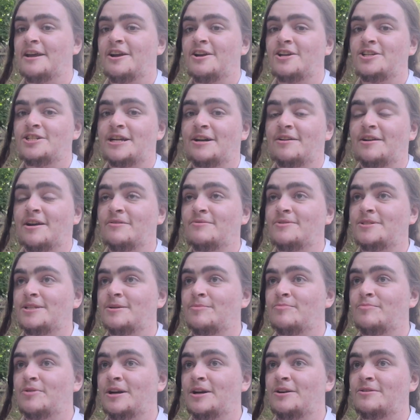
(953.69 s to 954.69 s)
Shout out to
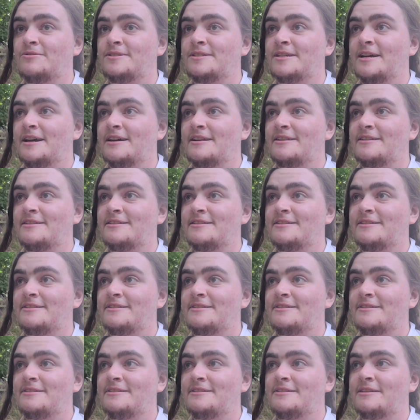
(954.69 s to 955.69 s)
Brenos at
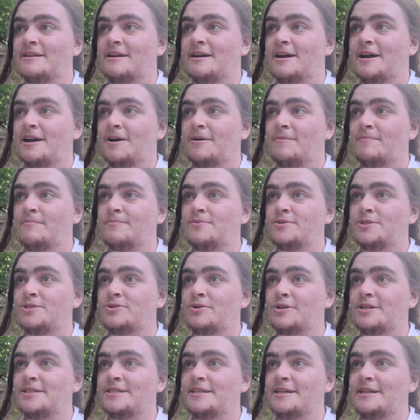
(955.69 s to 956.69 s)

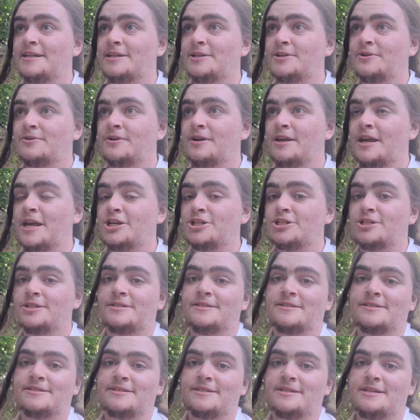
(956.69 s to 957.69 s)
Strixien
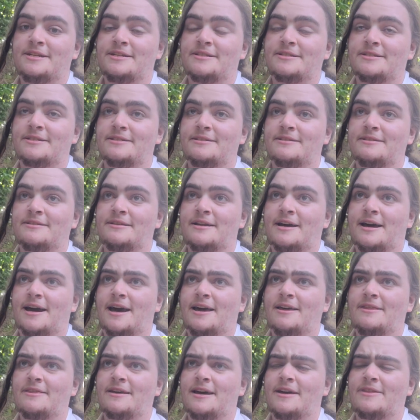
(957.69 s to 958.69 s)
Creations.
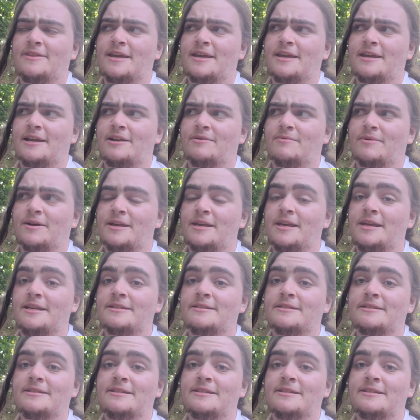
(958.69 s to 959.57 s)
I think anyway, he